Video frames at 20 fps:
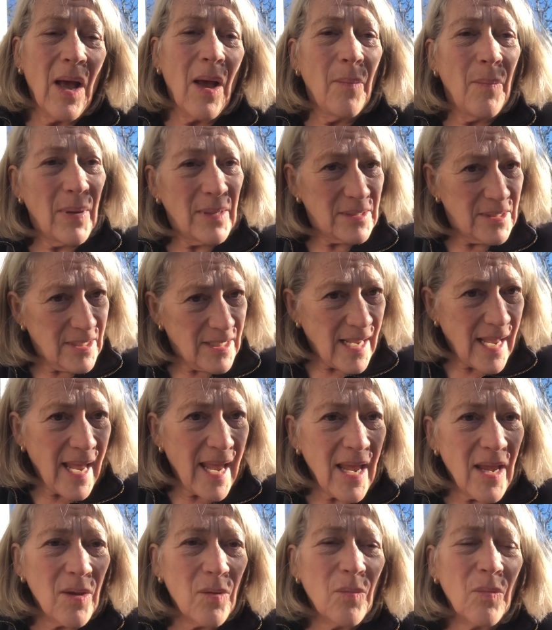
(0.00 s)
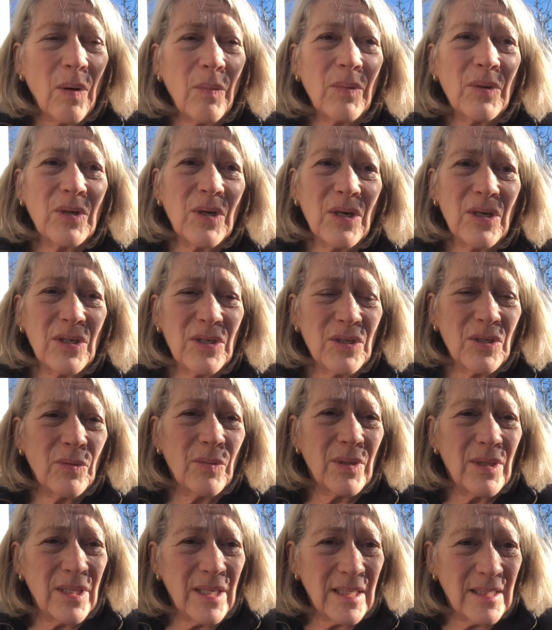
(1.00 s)
but today what we're going to do
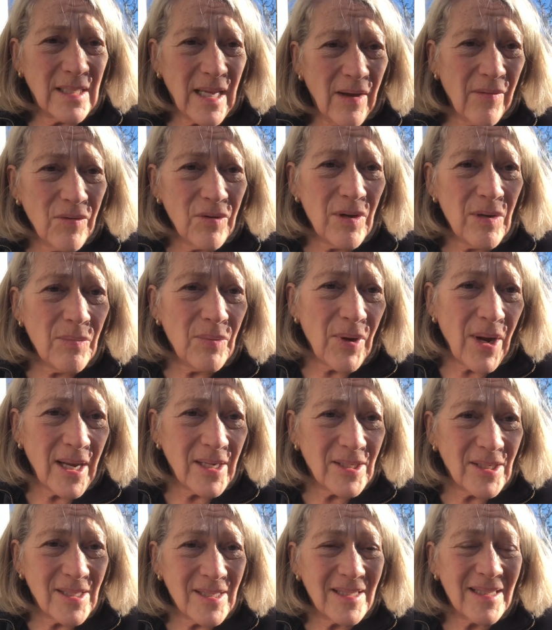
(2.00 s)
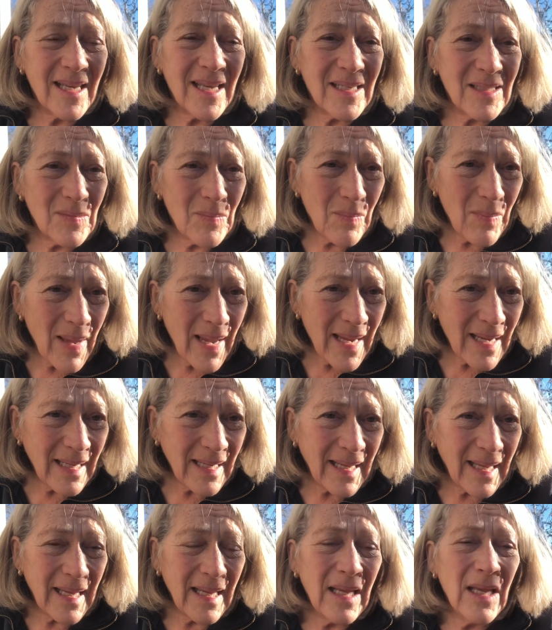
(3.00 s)
with these evergreen branches is
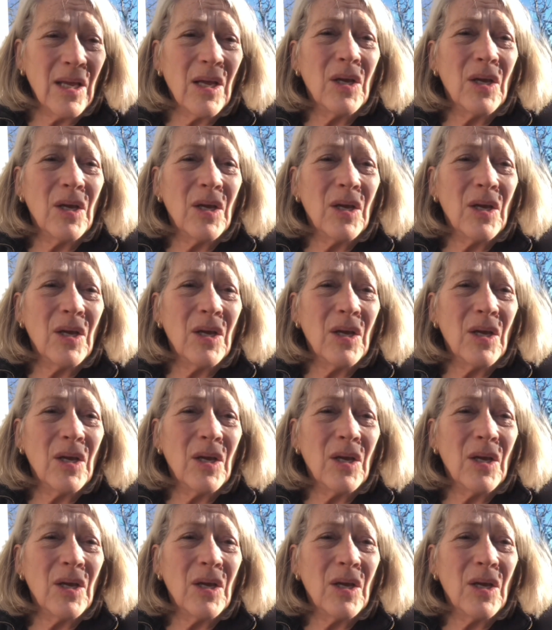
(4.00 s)
mainly